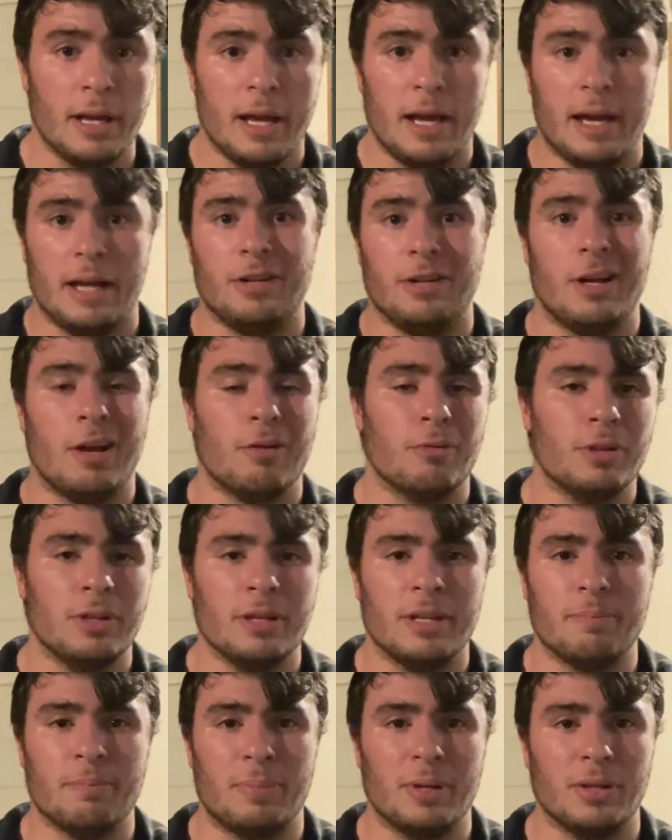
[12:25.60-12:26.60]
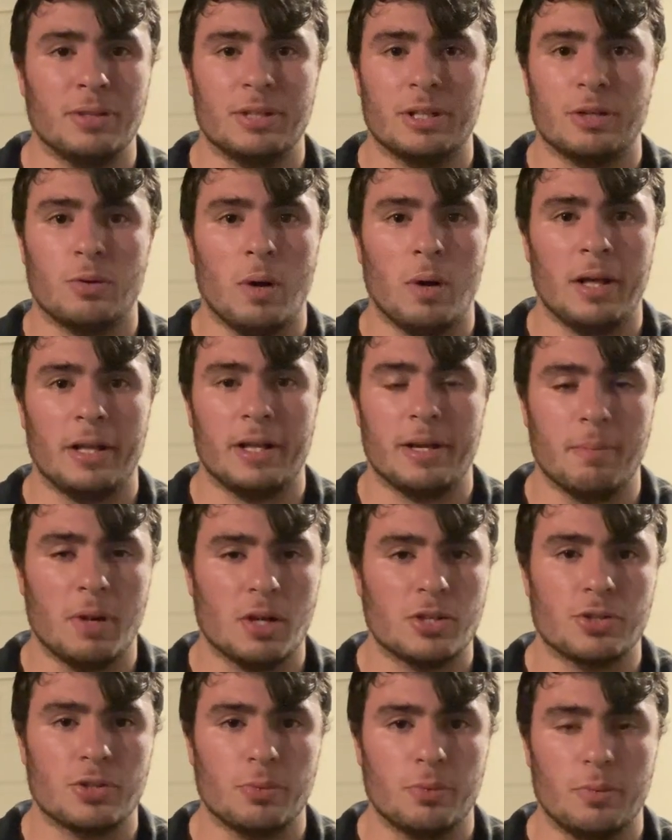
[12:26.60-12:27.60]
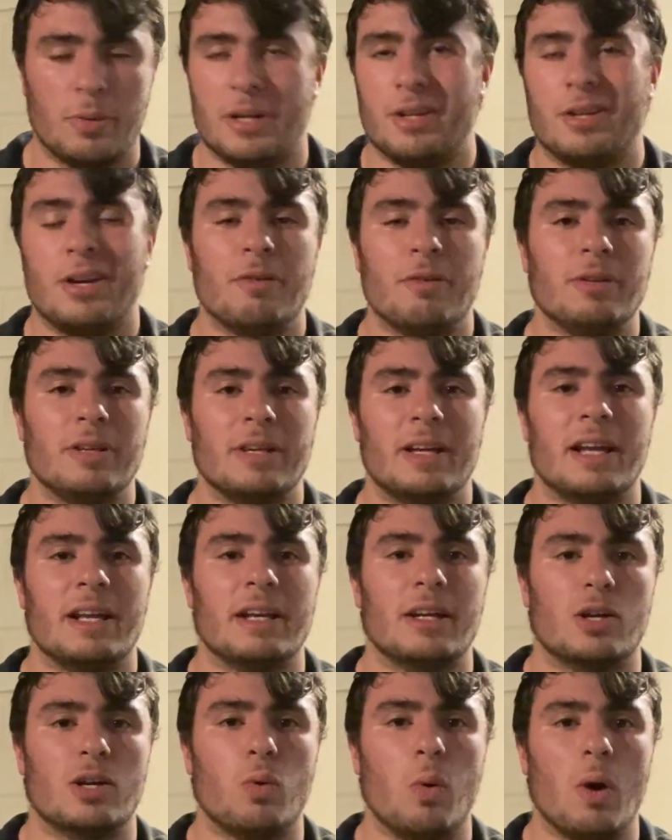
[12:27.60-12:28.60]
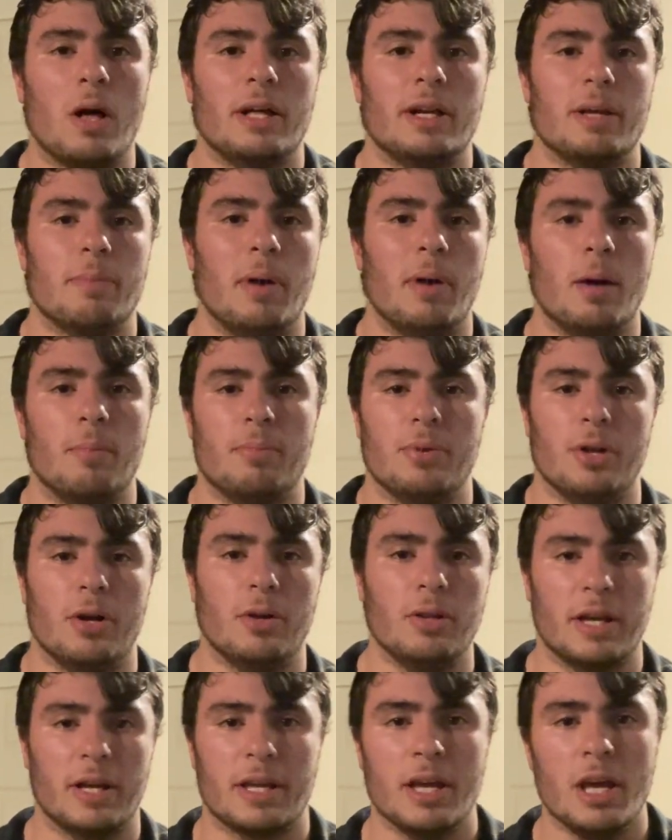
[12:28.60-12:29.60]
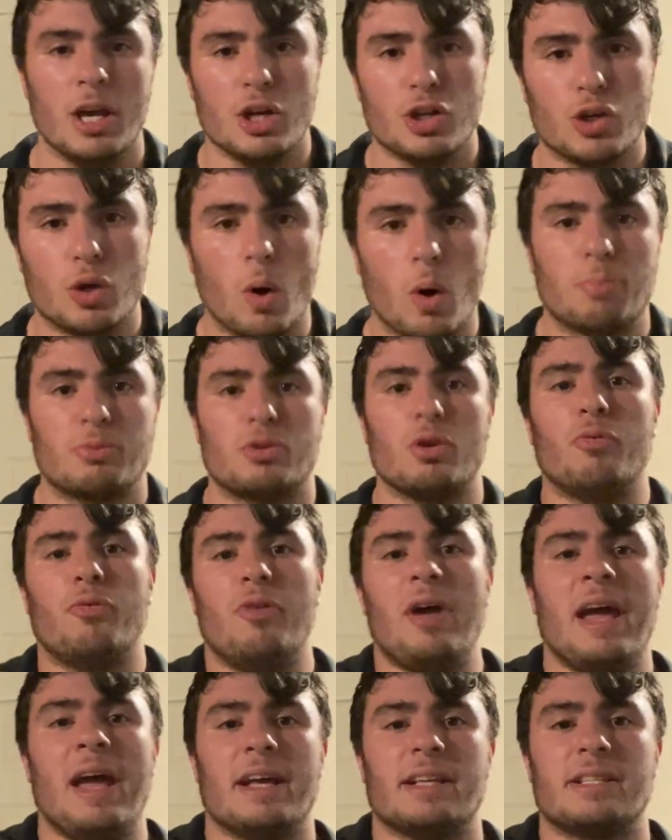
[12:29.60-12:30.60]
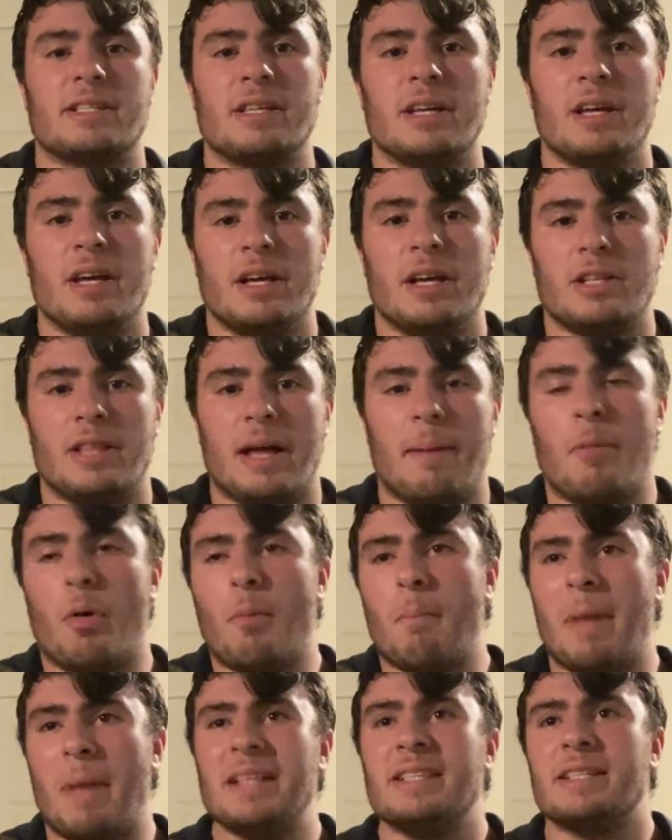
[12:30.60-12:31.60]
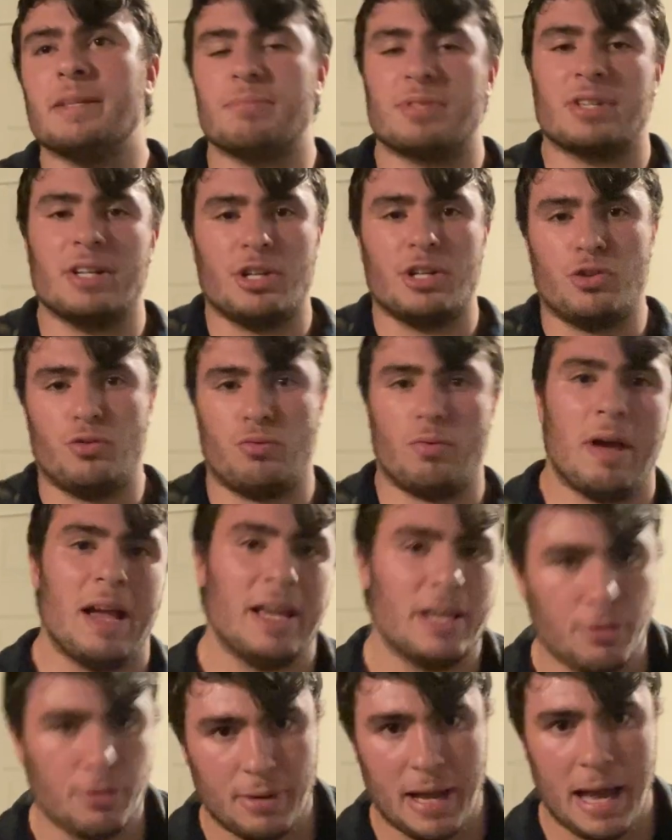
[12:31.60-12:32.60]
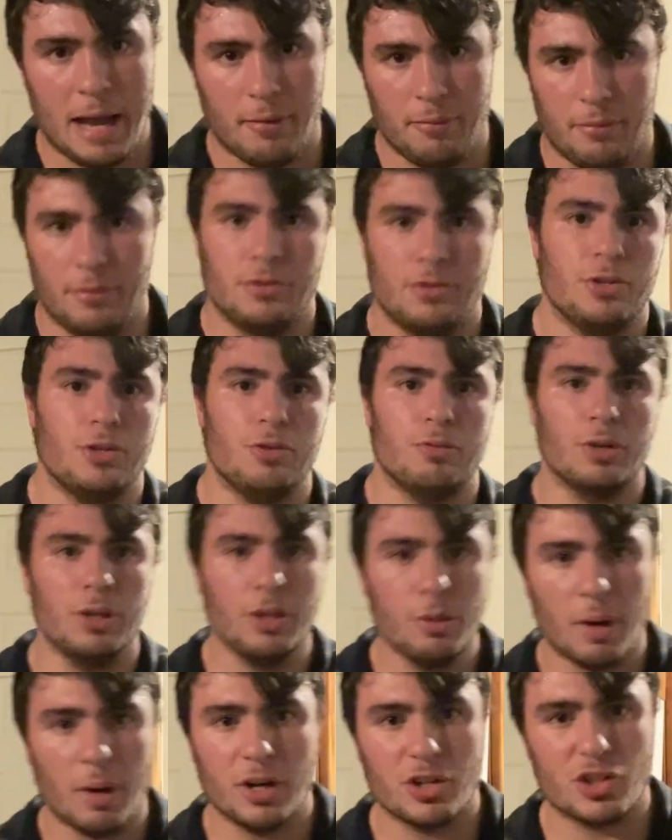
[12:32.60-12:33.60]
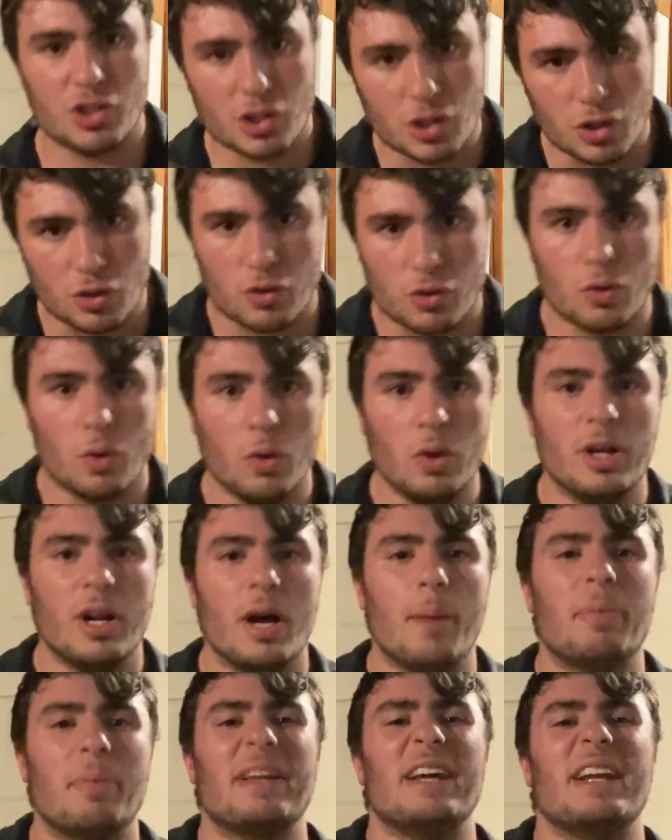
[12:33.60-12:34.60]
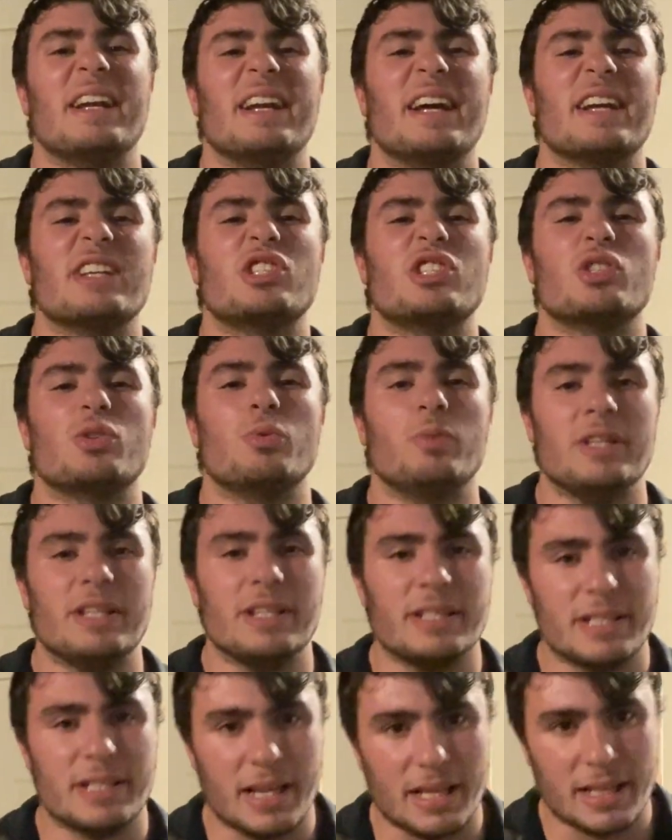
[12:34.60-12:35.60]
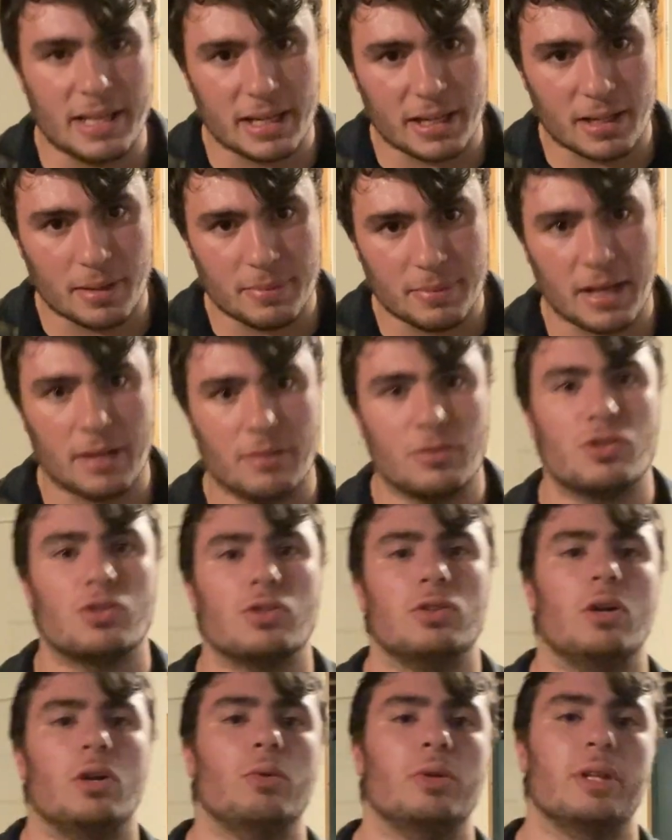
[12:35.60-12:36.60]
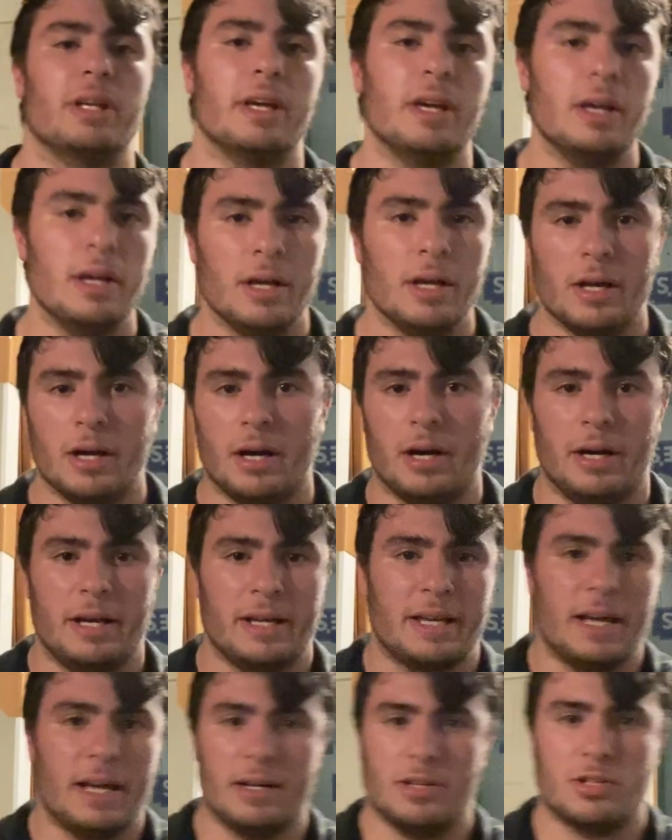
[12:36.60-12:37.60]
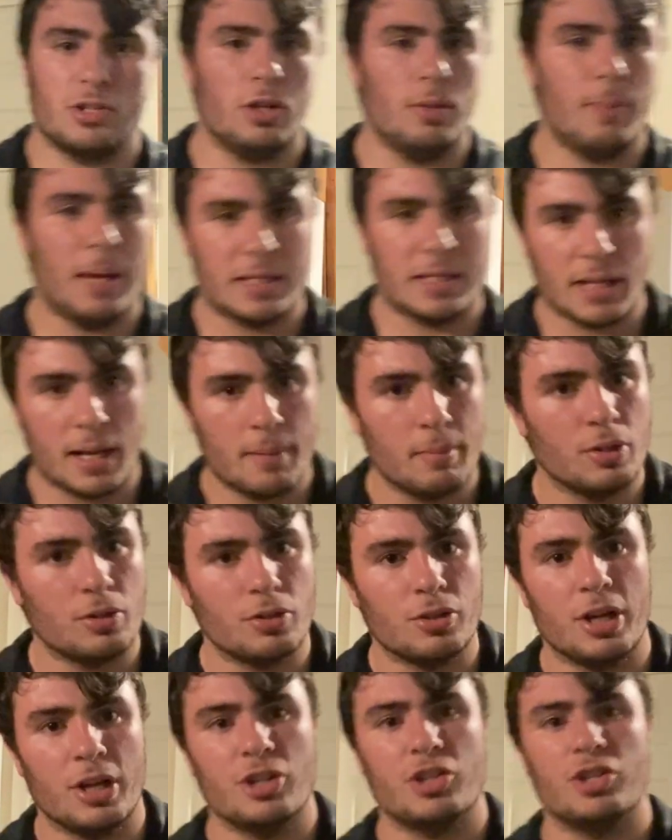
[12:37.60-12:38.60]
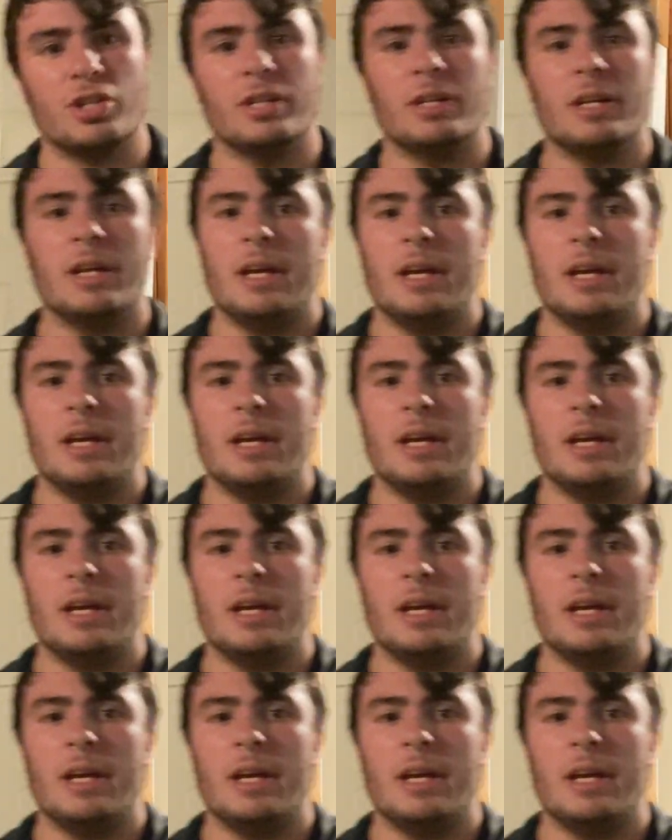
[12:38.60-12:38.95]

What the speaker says: And you're not really building quality muscle. Well, you're not really getting a quality pump, you know? Like you go up so fast, that momentum's gonna drag you down. So you really wanna just control it up, get a nice squeeze, and then come down slowly. Again, it's all about time under tension